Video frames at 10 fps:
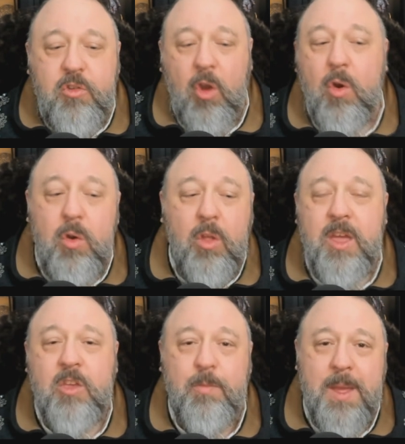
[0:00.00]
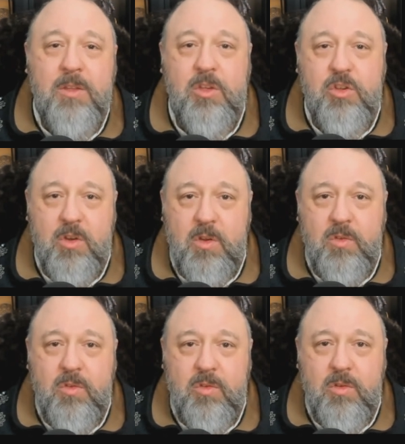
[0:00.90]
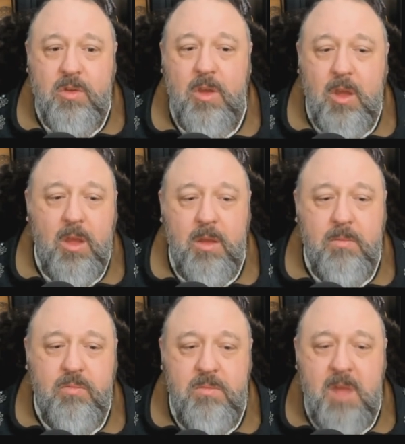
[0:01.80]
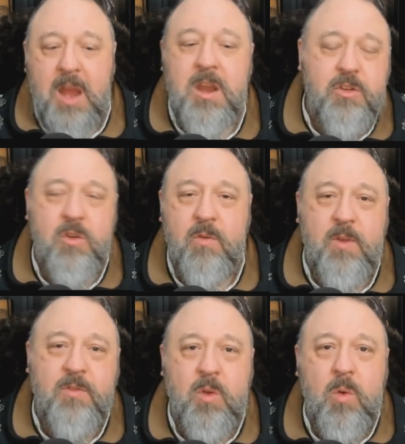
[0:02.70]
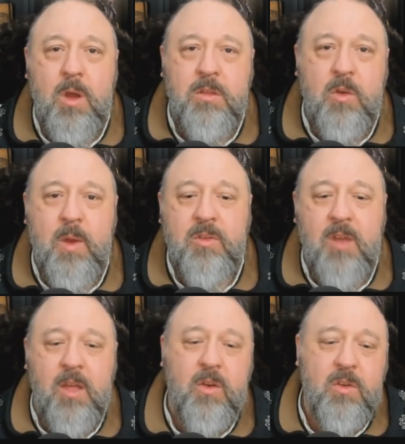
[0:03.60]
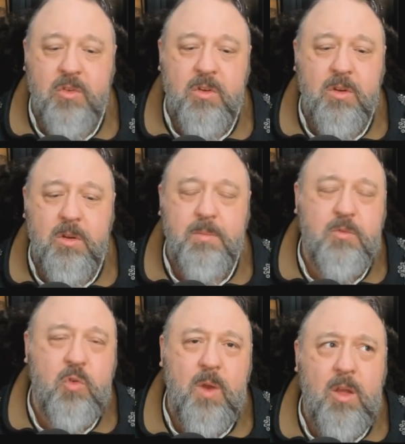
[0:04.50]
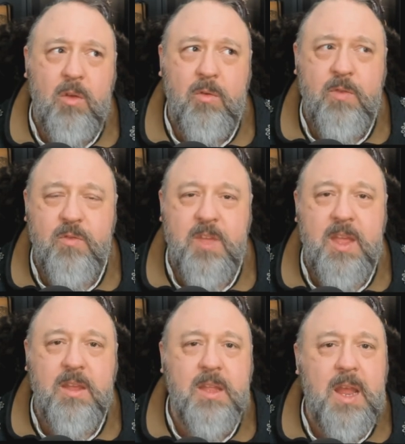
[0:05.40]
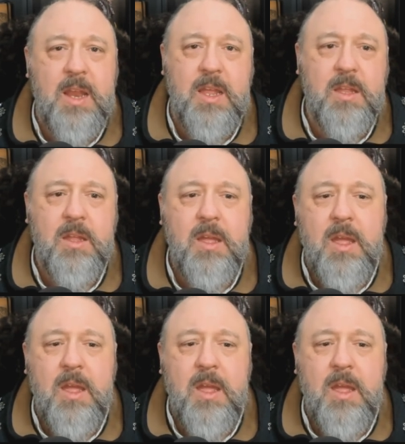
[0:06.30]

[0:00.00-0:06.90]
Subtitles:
total expenditures, $951 US or $1,215 Canadian.